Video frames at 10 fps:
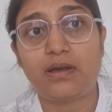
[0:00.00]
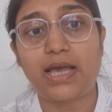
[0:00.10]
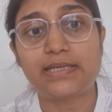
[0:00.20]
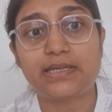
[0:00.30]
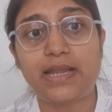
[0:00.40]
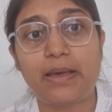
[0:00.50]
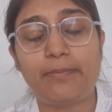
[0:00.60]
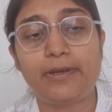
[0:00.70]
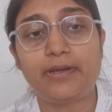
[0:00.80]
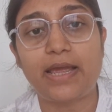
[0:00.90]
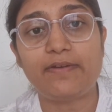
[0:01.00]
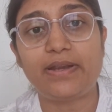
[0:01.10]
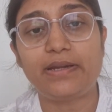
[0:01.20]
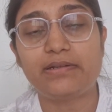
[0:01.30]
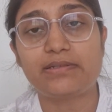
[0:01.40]
As it happened, I
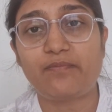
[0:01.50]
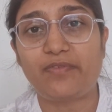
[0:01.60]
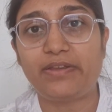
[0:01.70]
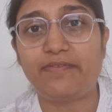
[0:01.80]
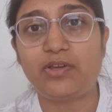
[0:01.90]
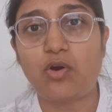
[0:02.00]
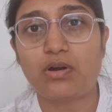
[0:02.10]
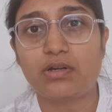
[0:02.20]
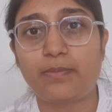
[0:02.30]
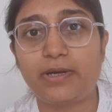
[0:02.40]
went in some very, very hot